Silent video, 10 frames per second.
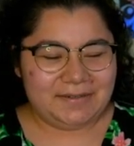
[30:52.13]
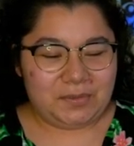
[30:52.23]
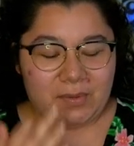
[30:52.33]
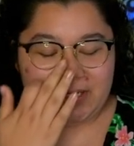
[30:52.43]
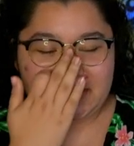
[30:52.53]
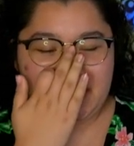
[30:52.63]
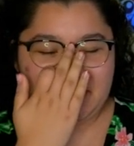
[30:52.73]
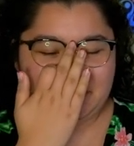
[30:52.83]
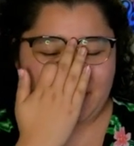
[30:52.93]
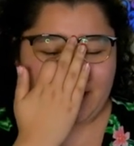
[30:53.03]
One day
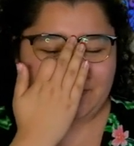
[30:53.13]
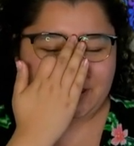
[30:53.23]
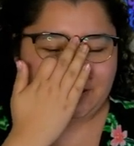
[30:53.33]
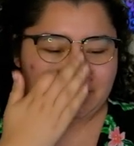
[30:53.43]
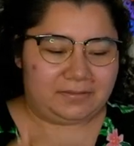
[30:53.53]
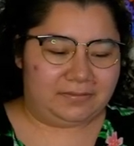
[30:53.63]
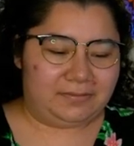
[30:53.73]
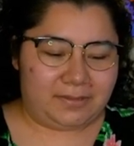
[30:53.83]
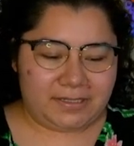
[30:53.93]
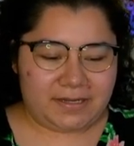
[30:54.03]
it'll happen, Ethan.
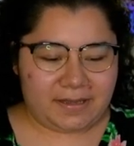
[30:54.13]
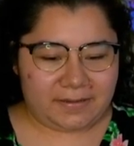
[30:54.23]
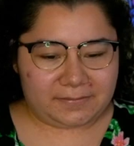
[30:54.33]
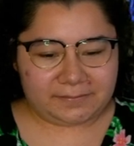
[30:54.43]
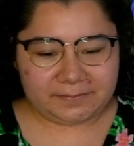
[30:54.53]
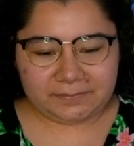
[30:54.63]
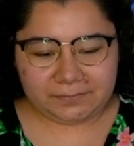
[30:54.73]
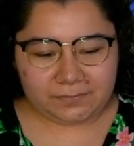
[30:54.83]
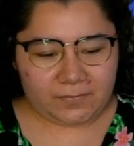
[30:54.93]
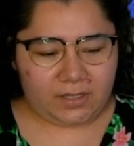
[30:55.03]
One day.
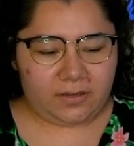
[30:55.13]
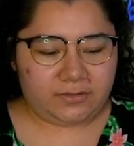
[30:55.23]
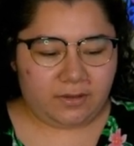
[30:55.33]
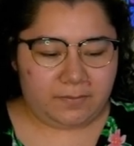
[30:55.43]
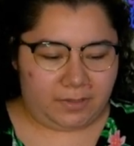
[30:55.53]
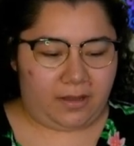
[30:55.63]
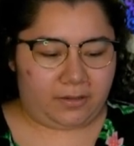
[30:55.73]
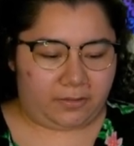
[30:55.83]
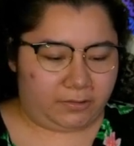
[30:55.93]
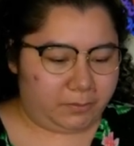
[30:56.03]
And also, I'm
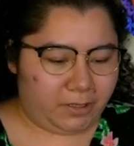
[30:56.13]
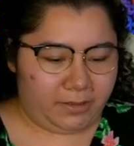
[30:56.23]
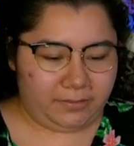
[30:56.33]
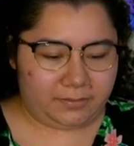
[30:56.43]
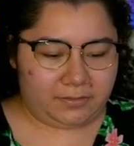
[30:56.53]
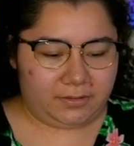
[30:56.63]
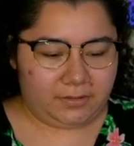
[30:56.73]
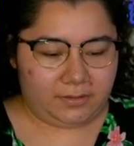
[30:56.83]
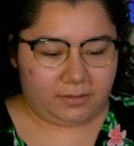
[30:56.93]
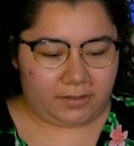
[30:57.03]
not colorblind.
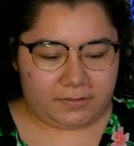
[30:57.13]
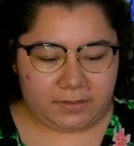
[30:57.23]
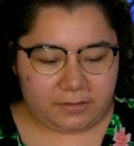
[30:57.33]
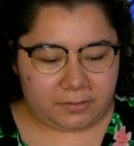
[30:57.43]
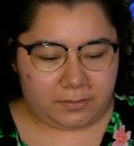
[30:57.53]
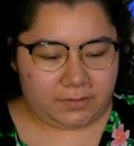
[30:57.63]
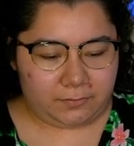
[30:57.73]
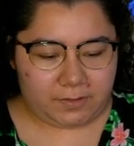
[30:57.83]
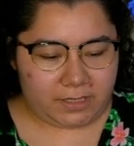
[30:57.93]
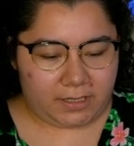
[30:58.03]
I'll take a quiz
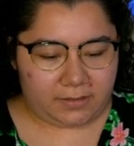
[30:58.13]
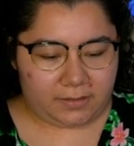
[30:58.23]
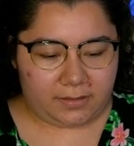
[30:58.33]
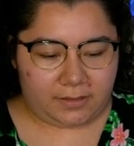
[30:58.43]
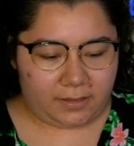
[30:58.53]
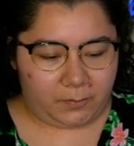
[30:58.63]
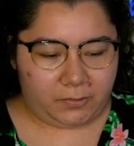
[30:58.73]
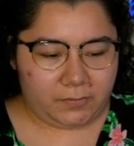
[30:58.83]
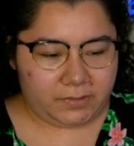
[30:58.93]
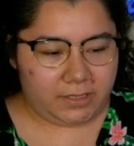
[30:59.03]
one day. I'll
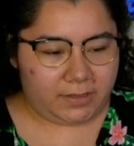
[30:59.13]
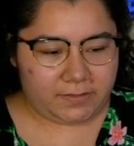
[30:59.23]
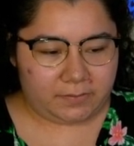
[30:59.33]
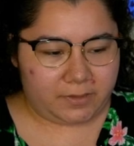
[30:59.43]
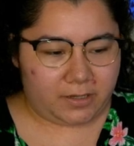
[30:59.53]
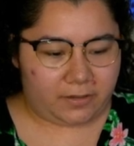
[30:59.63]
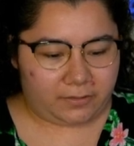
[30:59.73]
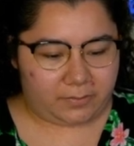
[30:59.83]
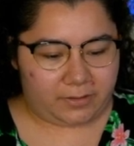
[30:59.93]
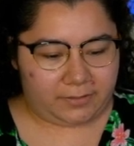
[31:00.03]
prove to you guys that I'm not
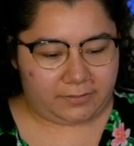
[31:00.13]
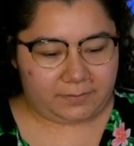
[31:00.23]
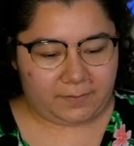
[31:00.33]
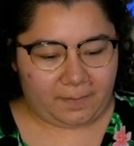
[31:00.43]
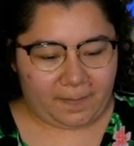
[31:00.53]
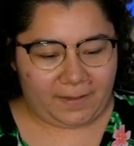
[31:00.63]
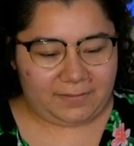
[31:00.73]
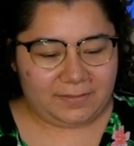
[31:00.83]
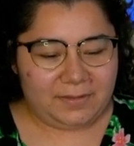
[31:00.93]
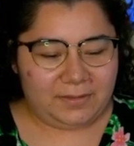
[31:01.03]
colorblind.
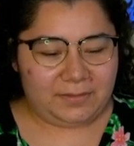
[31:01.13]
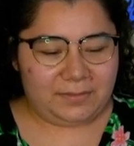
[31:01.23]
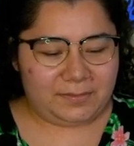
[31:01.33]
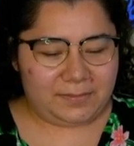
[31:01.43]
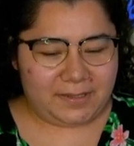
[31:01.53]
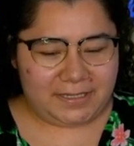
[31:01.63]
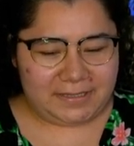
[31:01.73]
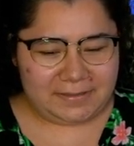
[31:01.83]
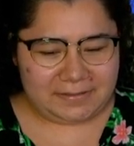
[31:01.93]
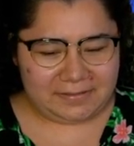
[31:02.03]

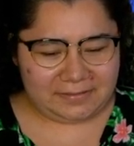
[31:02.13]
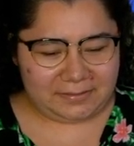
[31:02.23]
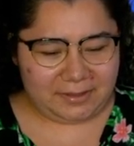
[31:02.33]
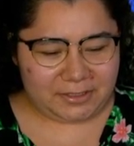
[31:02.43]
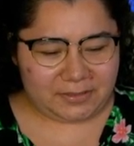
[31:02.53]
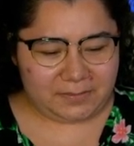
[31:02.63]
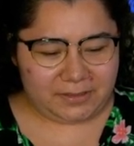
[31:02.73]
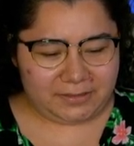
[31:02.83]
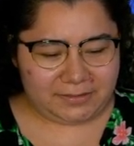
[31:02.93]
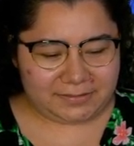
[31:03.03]
One question mark?